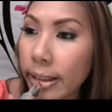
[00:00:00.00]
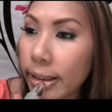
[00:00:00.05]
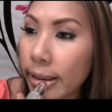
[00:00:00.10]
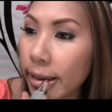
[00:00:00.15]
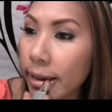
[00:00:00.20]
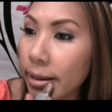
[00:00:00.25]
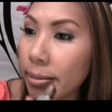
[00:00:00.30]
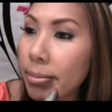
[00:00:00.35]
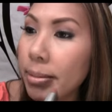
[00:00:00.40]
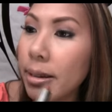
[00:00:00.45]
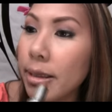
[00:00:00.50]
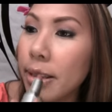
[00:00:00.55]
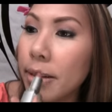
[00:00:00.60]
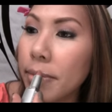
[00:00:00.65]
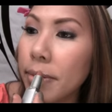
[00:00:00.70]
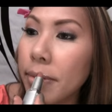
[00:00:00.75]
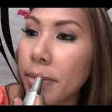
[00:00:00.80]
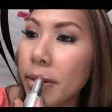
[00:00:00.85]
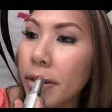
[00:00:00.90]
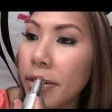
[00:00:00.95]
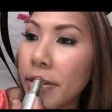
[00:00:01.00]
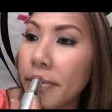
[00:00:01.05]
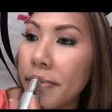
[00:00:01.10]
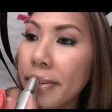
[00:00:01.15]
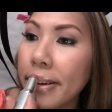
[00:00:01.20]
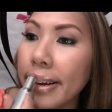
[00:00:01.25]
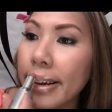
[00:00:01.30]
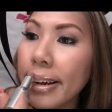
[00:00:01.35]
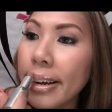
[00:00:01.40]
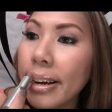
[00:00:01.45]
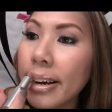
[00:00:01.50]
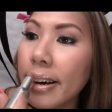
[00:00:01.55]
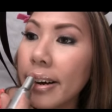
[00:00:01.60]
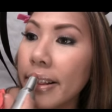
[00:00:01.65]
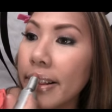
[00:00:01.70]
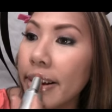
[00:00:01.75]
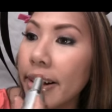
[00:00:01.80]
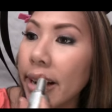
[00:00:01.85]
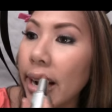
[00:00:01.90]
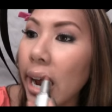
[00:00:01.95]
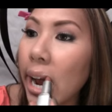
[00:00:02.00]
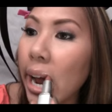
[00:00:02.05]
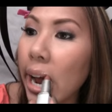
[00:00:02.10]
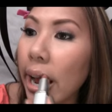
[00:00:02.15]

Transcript: To give me a little bit more of a pink color.